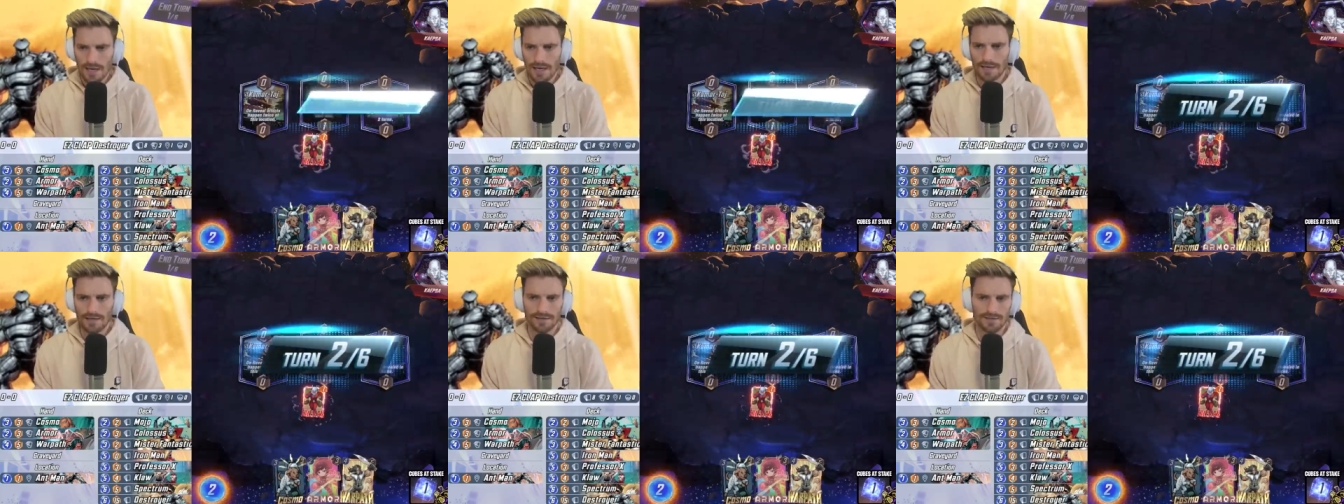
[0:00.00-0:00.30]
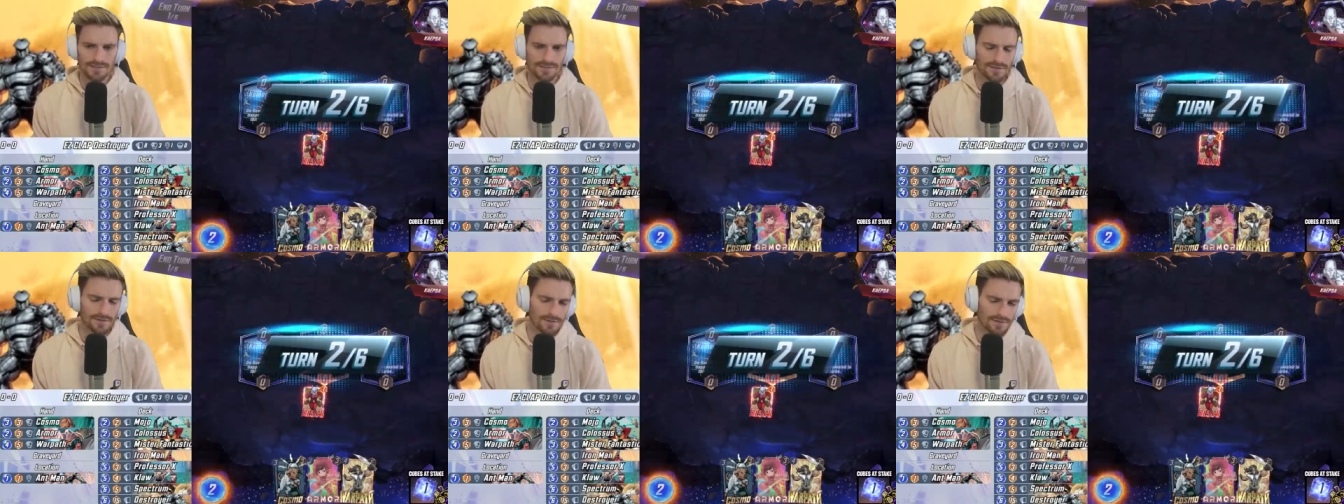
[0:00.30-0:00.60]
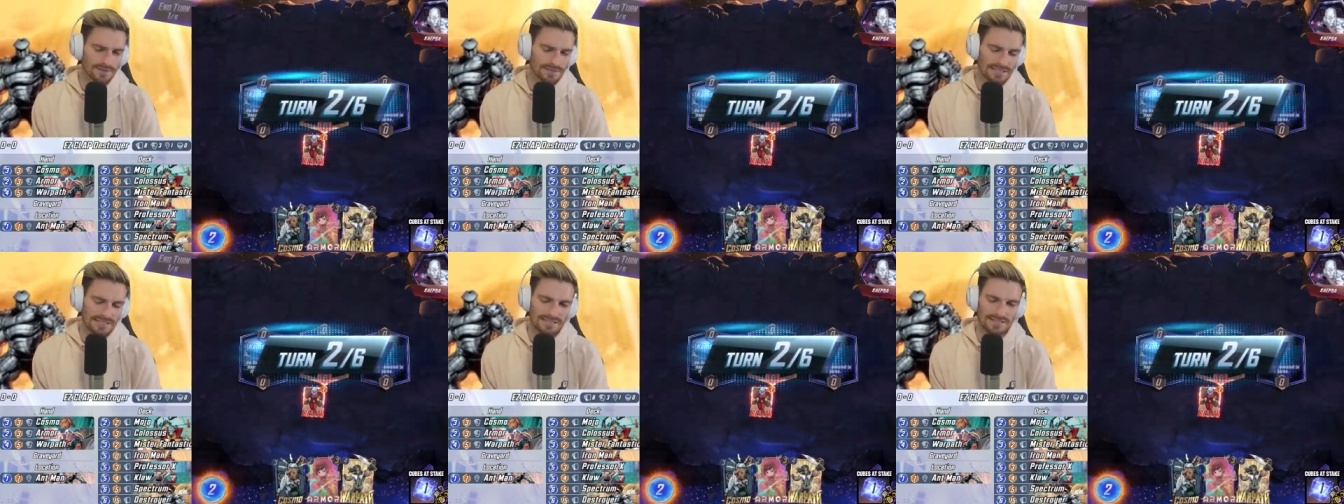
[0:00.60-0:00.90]
And as
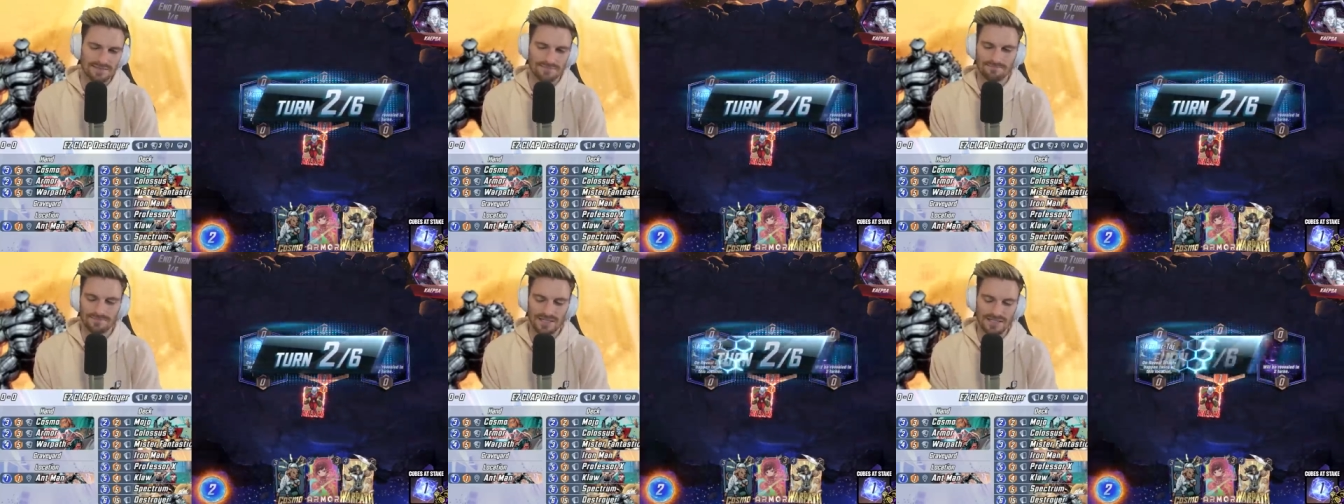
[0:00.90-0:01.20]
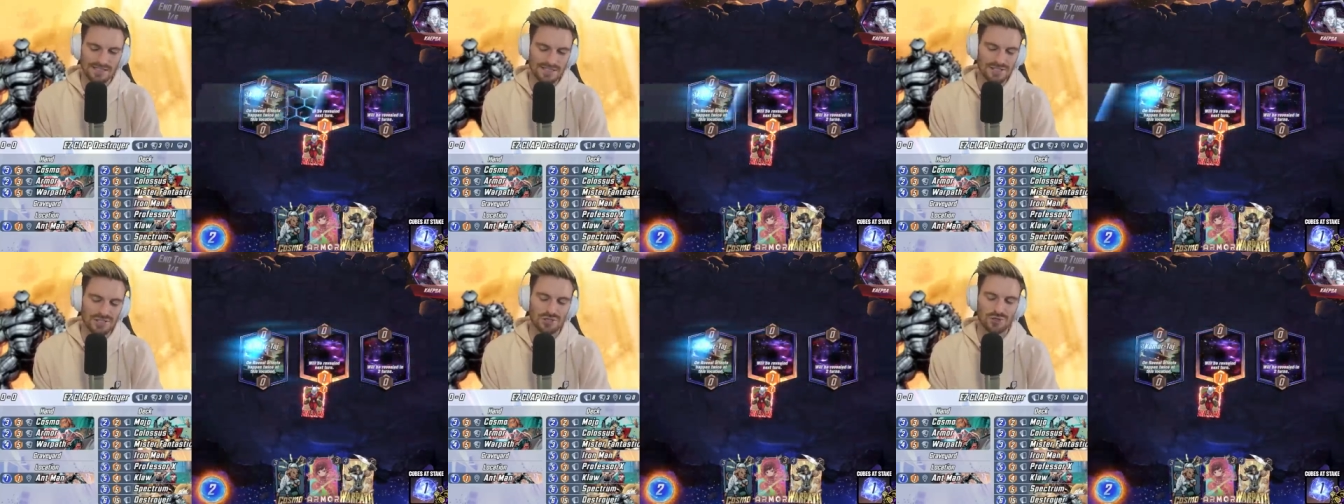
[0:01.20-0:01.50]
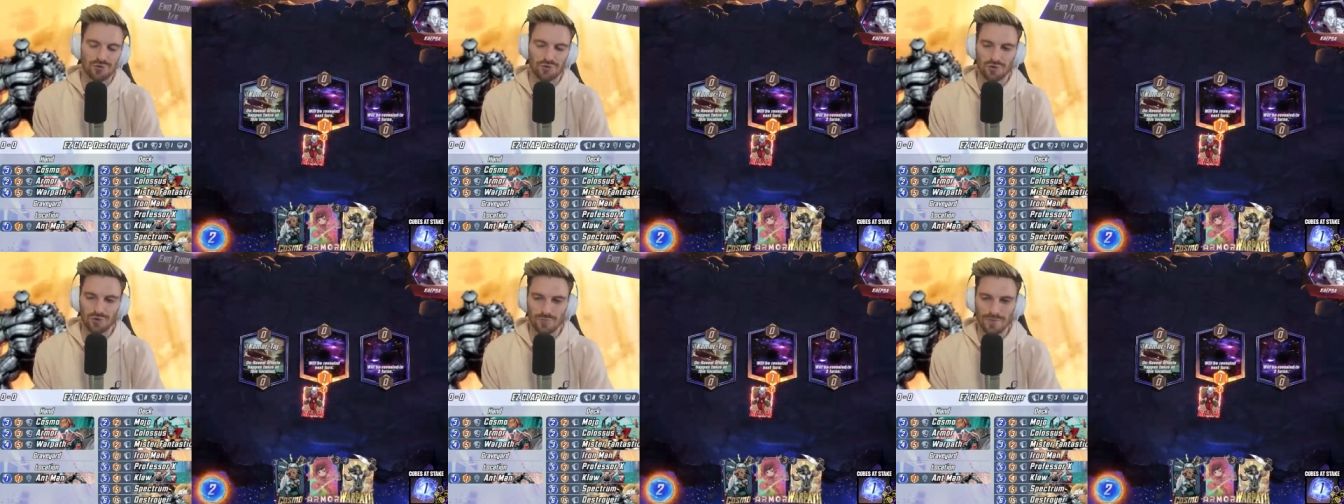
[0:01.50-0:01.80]
long as this doesn't
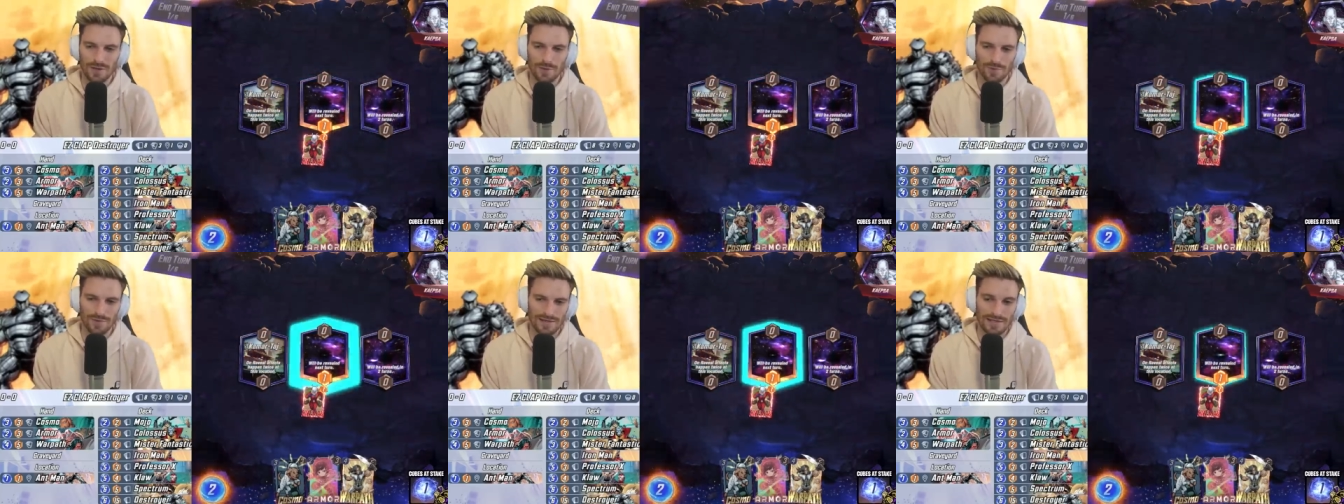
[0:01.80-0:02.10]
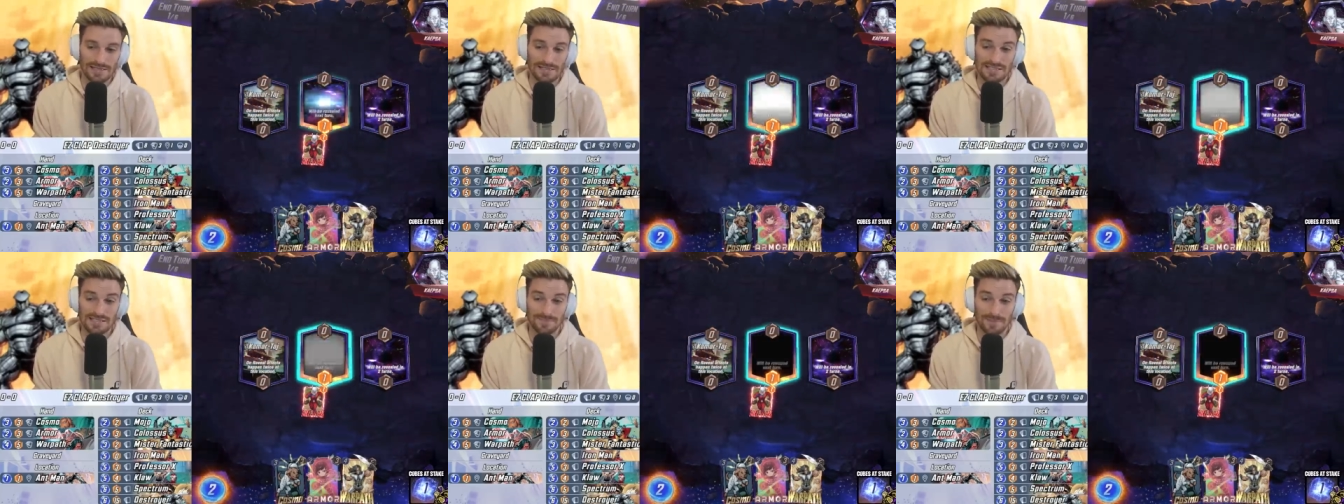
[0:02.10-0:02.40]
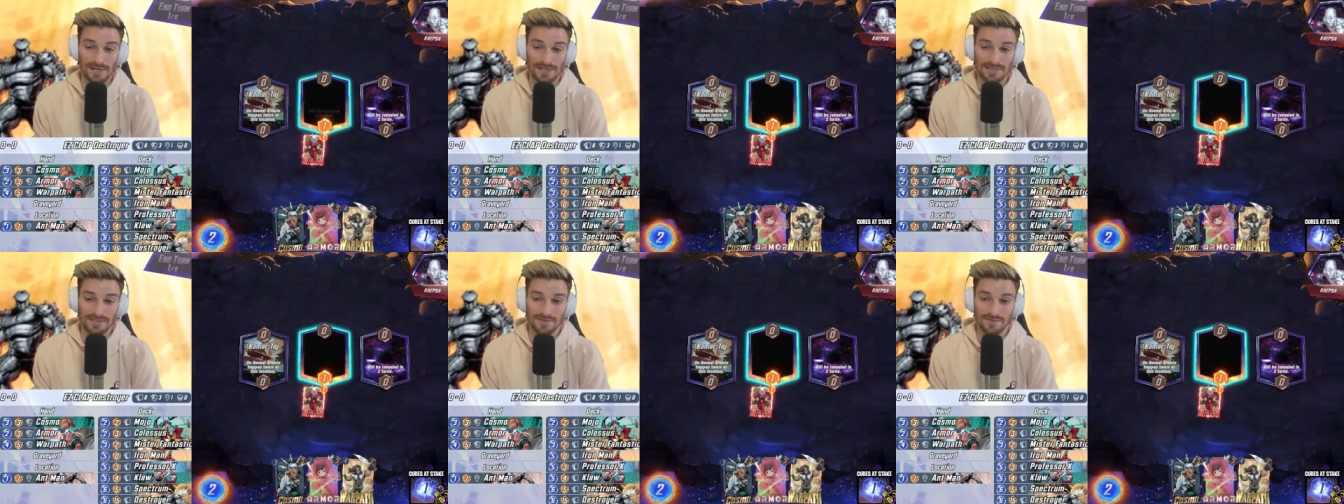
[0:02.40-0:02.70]
screw me with like a
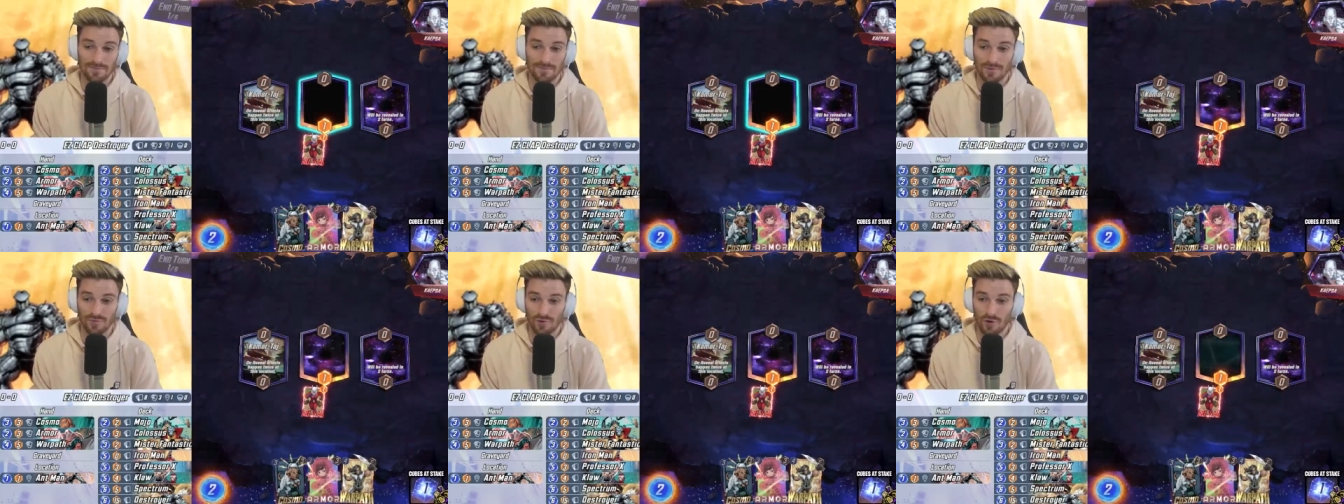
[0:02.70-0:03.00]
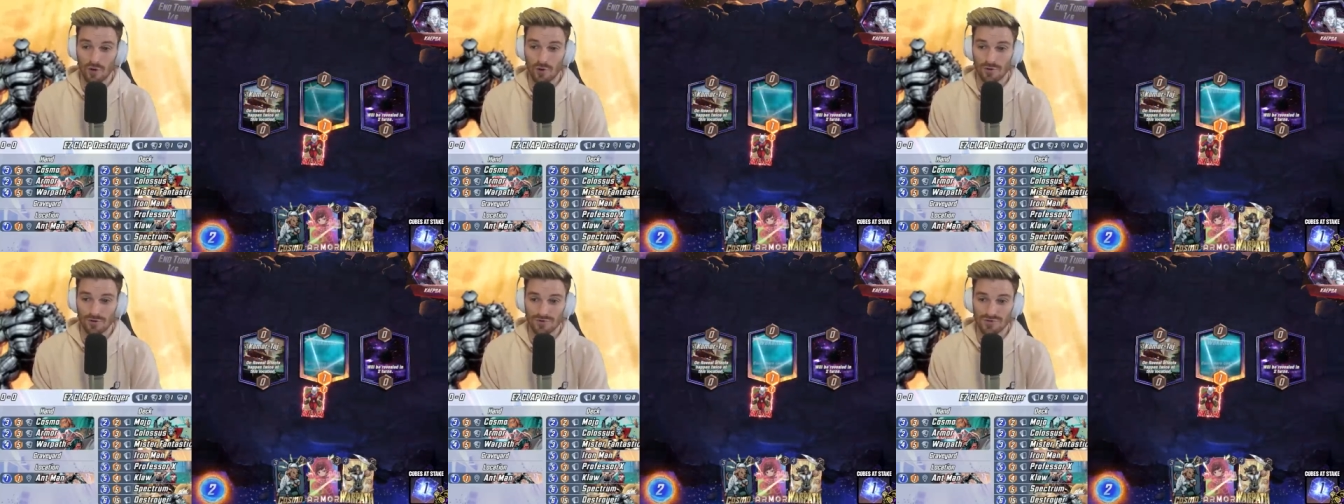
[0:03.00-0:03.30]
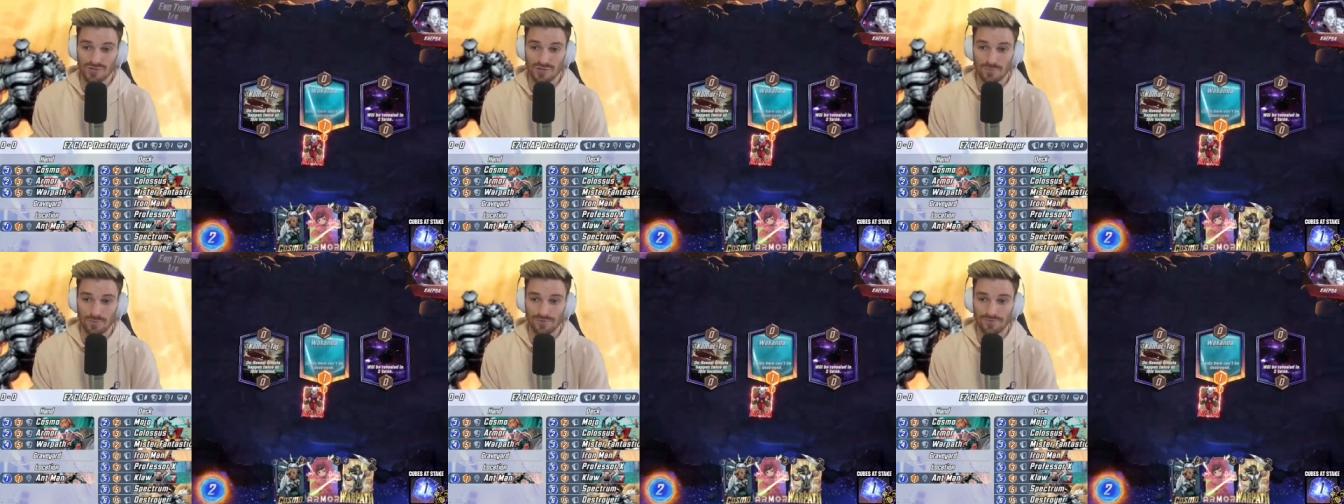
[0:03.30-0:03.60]
Space Throne or
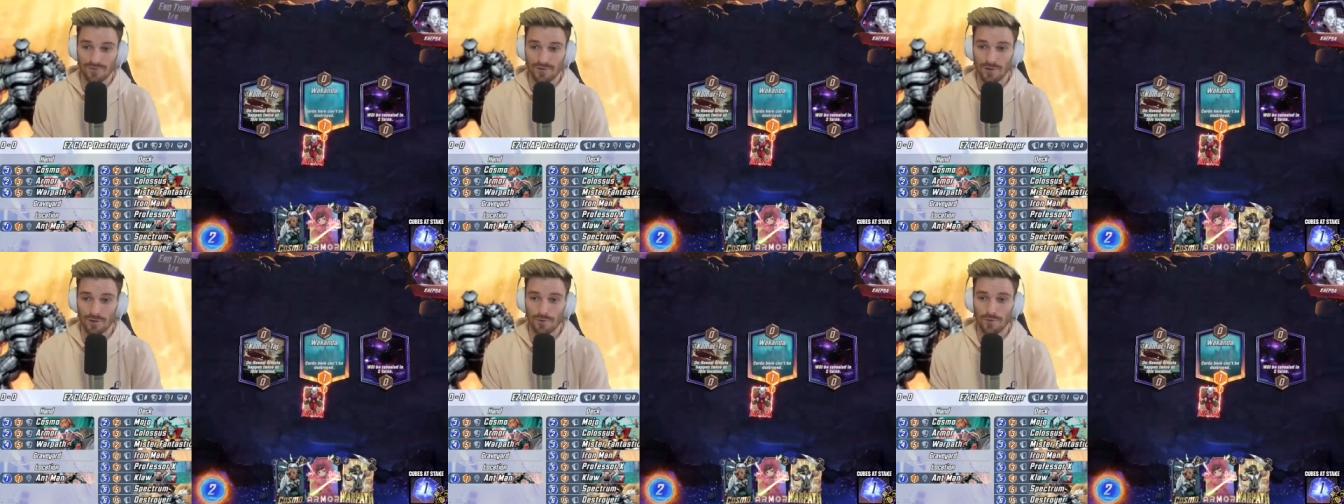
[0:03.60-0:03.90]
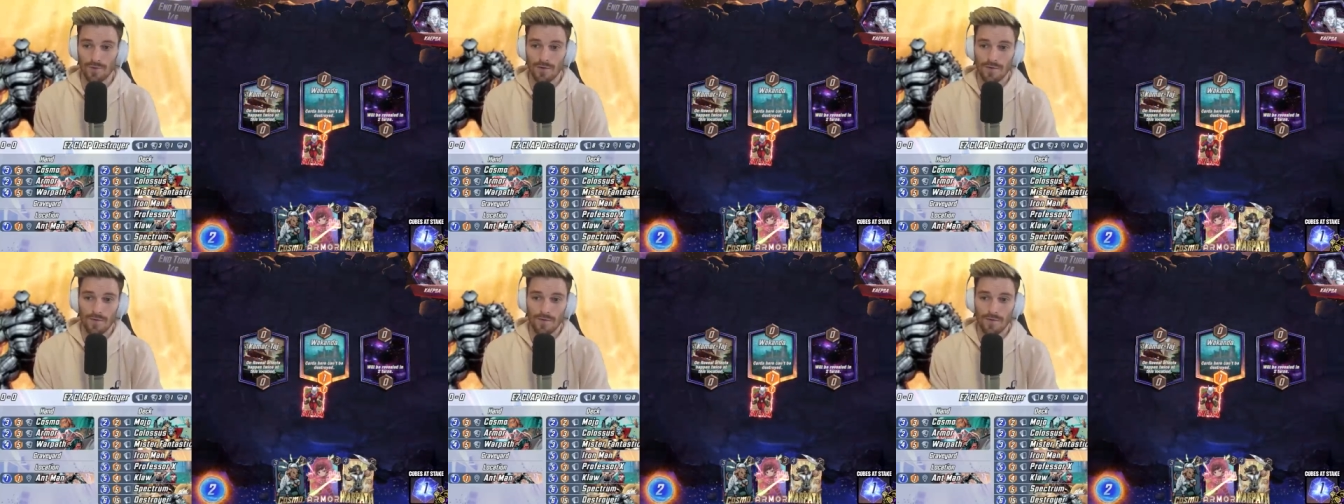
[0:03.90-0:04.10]
Super Flow,